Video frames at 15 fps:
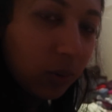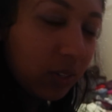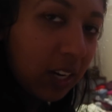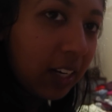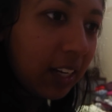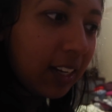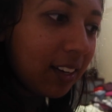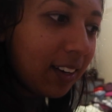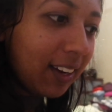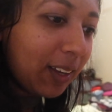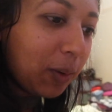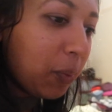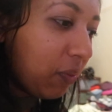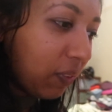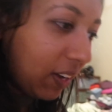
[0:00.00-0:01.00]
not done it.
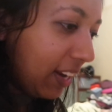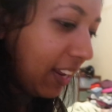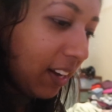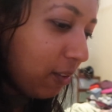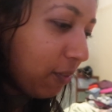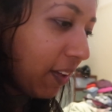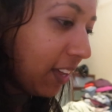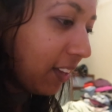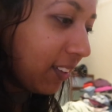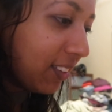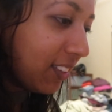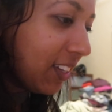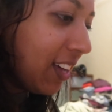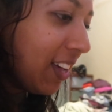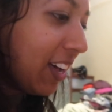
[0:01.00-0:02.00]
Like, we've clearly
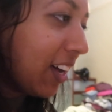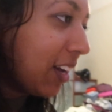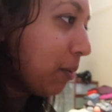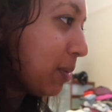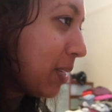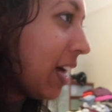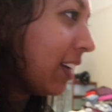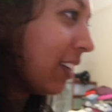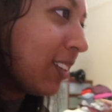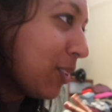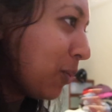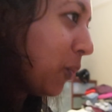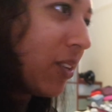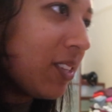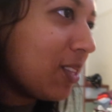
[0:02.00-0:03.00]
failed, and I'm sad
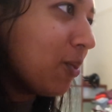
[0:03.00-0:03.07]
because I want